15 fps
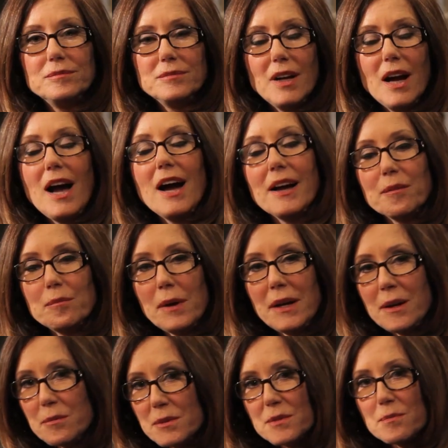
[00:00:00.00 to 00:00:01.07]
Hi, my
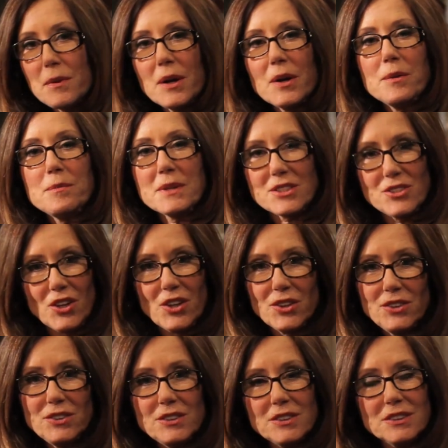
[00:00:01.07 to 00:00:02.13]
name is Mary McDonnell.